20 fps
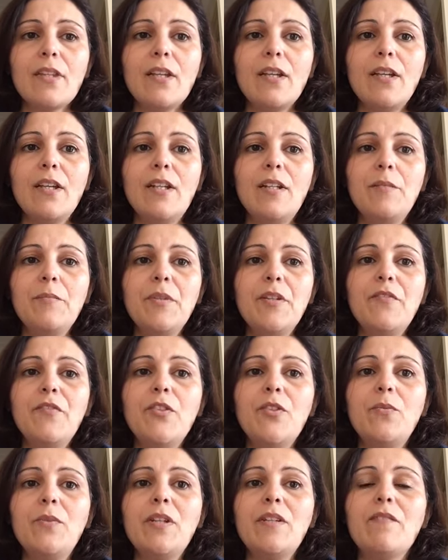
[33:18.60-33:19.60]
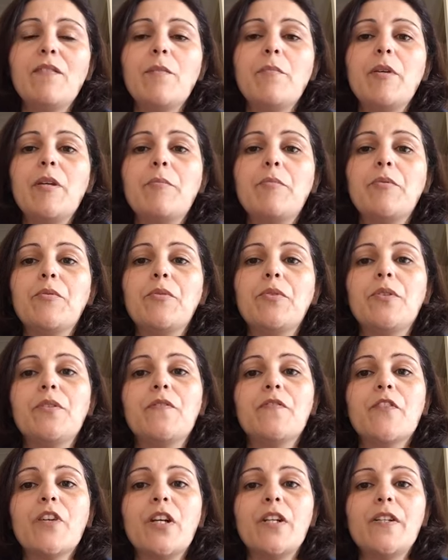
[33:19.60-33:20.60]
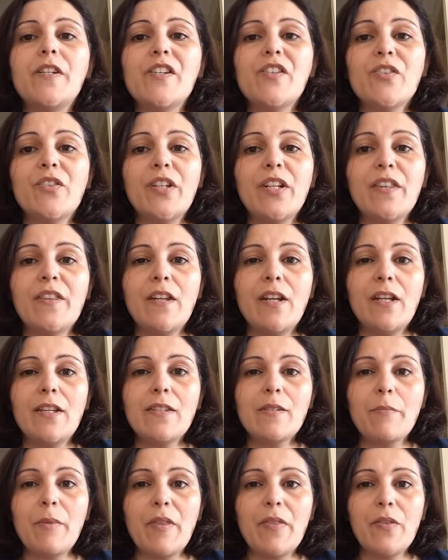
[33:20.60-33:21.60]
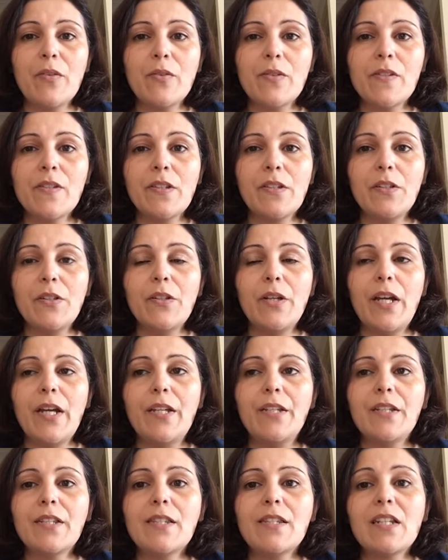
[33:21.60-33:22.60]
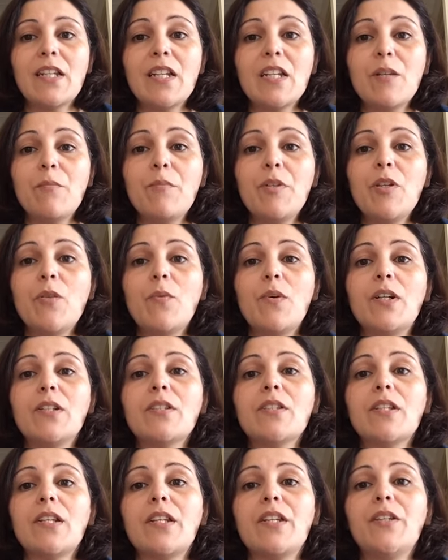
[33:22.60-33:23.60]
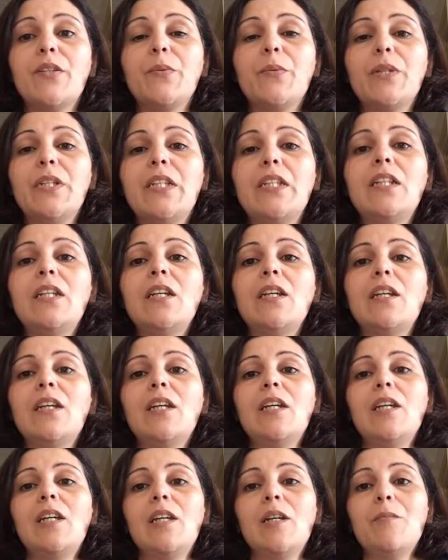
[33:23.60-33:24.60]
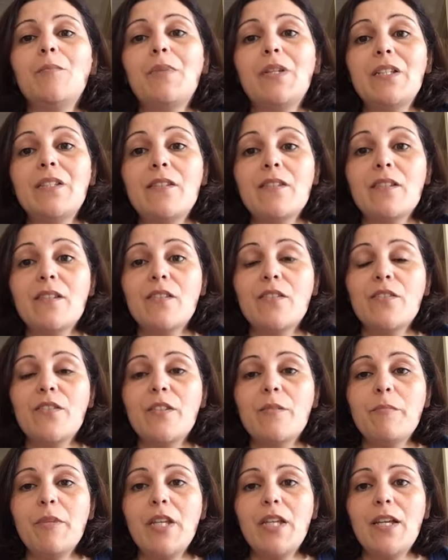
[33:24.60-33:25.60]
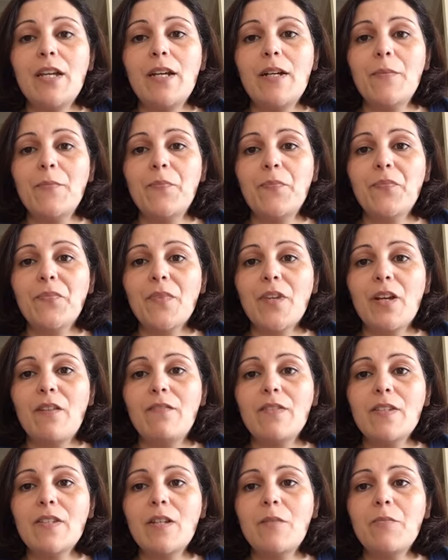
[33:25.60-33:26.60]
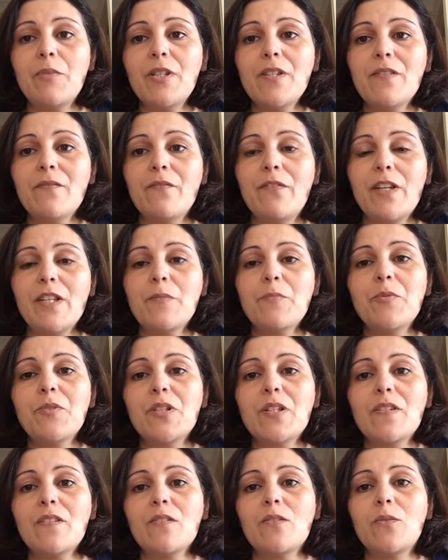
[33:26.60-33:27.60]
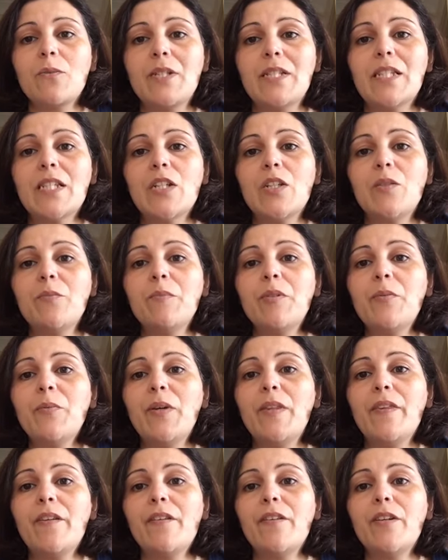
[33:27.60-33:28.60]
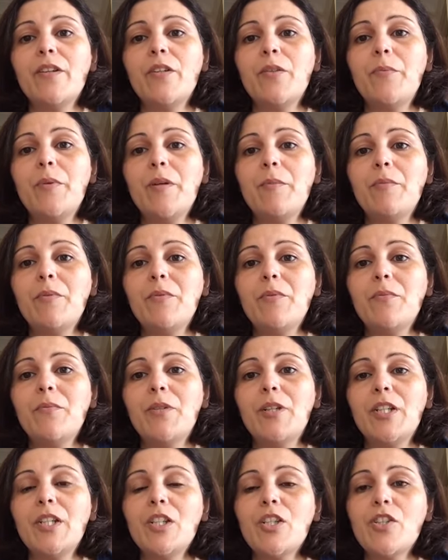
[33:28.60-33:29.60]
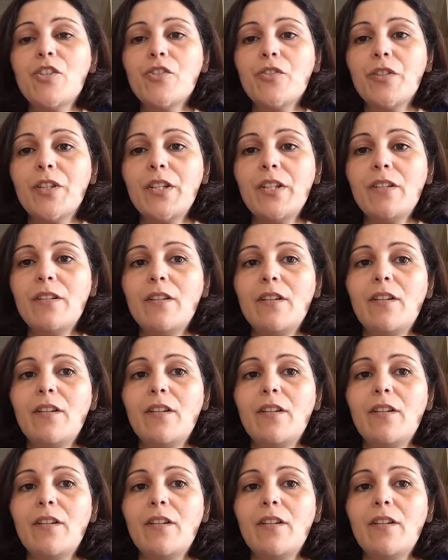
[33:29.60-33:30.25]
If you're one of the people who have tried to join in the last month or so and it's taken me a while to let you in, please excuse me. For some reason Facebook doesn't always tell me when there are new people wanting to join.